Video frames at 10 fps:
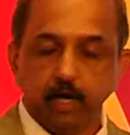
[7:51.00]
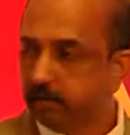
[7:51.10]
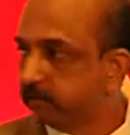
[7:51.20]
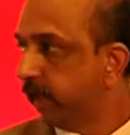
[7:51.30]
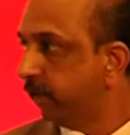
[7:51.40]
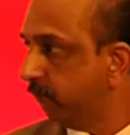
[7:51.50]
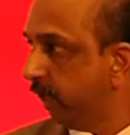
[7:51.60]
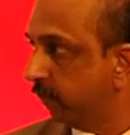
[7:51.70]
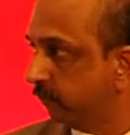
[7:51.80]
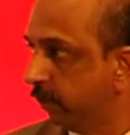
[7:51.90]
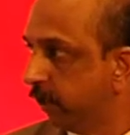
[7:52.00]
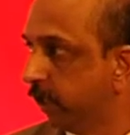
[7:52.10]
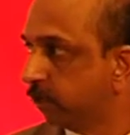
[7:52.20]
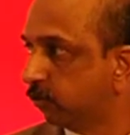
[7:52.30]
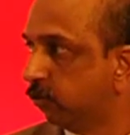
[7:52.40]
And today we have
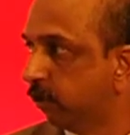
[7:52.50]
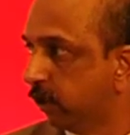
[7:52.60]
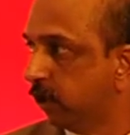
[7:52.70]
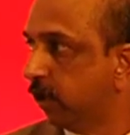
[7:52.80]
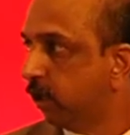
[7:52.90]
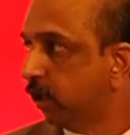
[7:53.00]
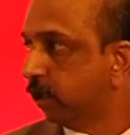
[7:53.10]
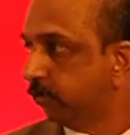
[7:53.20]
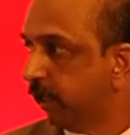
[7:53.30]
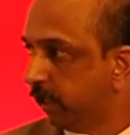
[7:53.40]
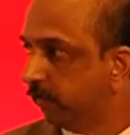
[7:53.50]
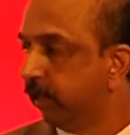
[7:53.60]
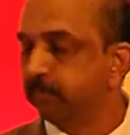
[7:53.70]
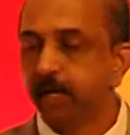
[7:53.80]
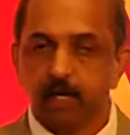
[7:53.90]
already scored
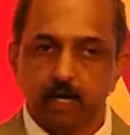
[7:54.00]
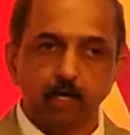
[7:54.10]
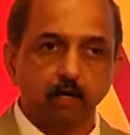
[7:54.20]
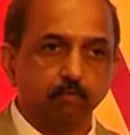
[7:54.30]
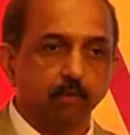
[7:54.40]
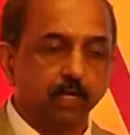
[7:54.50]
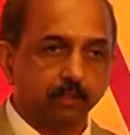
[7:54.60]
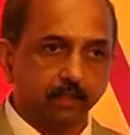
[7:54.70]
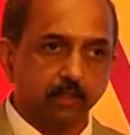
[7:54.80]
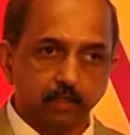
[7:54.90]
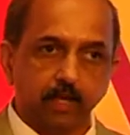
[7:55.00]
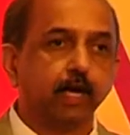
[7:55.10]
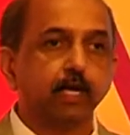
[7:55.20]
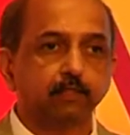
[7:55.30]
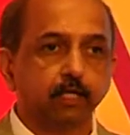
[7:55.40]
21 by end of March, and the
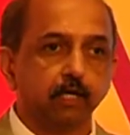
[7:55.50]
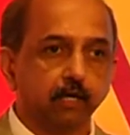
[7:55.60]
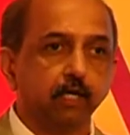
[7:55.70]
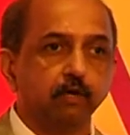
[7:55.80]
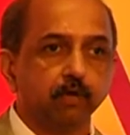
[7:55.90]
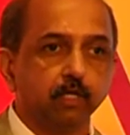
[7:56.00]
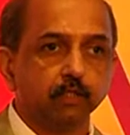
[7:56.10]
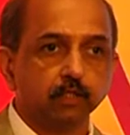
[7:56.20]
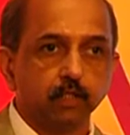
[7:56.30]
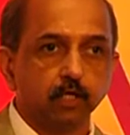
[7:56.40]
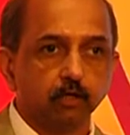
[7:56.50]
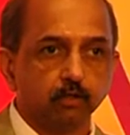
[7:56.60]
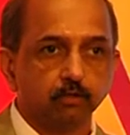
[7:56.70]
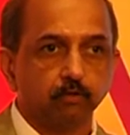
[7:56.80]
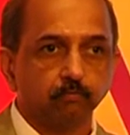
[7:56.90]
trend is continuing even in this year
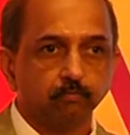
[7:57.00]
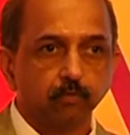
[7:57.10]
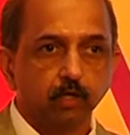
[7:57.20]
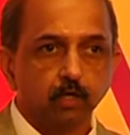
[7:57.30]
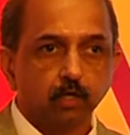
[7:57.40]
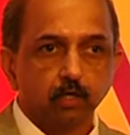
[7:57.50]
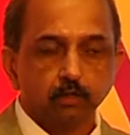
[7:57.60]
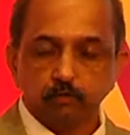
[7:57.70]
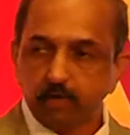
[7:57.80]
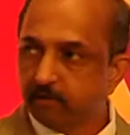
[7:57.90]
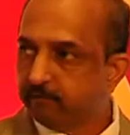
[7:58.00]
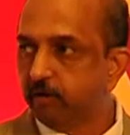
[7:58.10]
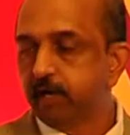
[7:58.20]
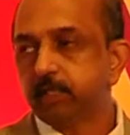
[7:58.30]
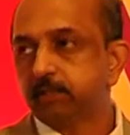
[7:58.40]
also. So we have
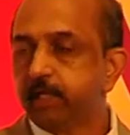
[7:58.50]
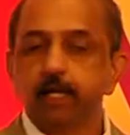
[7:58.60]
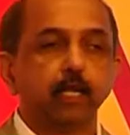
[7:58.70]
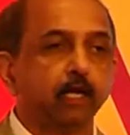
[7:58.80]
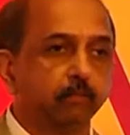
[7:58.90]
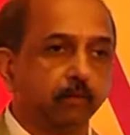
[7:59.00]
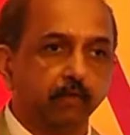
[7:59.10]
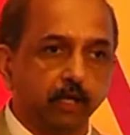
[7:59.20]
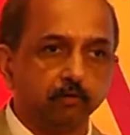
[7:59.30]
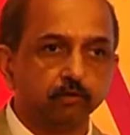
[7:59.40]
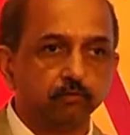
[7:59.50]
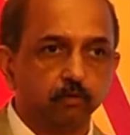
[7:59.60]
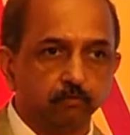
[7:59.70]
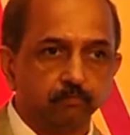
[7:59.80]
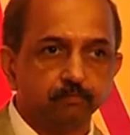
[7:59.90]
found this technique to be very useful.